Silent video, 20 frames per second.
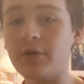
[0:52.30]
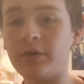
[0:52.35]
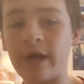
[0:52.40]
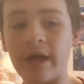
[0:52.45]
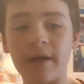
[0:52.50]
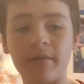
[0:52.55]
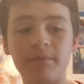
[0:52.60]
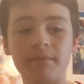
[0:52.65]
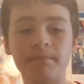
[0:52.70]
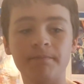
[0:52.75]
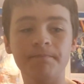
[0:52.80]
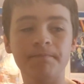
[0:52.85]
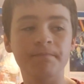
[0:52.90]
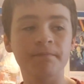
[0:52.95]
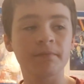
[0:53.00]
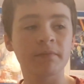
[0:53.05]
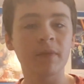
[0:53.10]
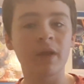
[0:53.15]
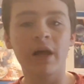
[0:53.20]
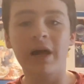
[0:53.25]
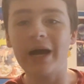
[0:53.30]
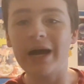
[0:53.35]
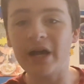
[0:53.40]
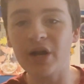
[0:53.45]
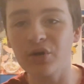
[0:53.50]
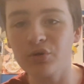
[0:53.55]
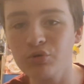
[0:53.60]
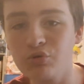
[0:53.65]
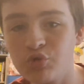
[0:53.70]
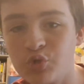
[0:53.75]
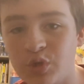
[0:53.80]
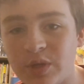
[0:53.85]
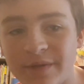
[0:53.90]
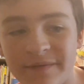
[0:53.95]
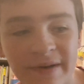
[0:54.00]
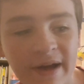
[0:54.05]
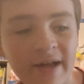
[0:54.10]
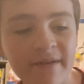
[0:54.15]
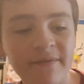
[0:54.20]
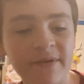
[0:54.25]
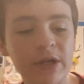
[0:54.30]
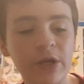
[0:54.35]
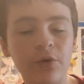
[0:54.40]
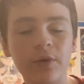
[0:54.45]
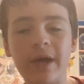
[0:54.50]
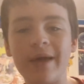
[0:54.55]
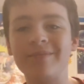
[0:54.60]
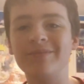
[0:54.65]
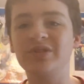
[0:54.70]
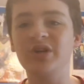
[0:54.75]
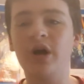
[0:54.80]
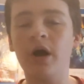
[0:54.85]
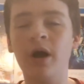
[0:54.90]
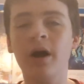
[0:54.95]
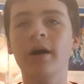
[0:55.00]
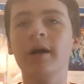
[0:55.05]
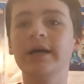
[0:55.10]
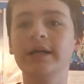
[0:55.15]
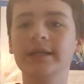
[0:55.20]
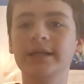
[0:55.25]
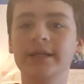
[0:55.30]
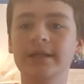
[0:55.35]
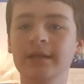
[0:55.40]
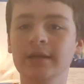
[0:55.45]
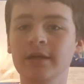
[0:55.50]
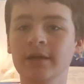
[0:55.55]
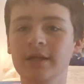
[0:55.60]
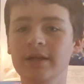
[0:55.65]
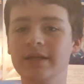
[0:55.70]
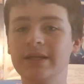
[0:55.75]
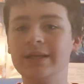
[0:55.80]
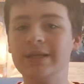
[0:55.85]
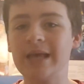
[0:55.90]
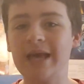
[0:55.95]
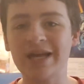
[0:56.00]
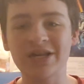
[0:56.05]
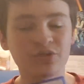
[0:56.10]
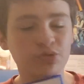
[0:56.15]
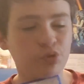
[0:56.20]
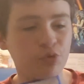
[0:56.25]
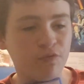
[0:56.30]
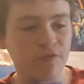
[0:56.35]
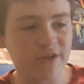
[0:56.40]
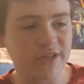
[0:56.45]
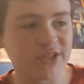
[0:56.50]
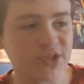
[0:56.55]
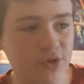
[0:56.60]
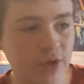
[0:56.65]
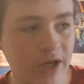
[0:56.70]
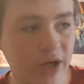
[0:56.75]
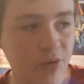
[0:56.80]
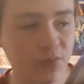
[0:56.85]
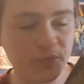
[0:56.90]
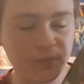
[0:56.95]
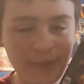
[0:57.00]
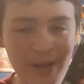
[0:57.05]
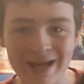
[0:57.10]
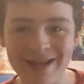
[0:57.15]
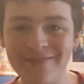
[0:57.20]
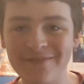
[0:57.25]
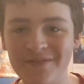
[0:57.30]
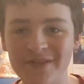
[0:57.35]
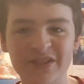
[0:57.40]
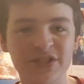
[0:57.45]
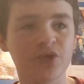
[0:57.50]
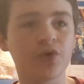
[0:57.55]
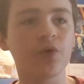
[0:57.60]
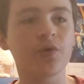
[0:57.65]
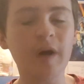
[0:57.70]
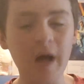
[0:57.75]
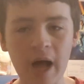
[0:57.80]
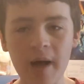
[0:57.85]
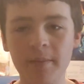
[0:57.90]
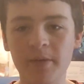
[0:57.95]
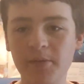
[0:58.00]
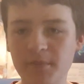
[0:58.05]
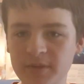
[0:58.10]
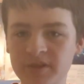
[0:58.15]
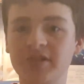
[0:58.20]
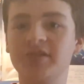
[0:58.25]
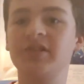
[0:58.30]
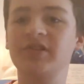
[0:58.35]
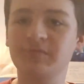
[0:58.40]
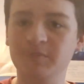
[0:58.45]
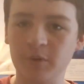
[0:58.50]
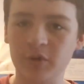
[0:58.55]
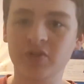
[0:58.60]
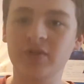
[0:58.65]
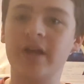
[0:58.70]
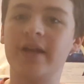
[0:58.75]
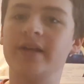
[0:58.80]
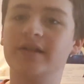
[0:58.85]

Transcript: game. I don't usually buy video games on the actual physical, I don't buy a physical copy, but this is birthday,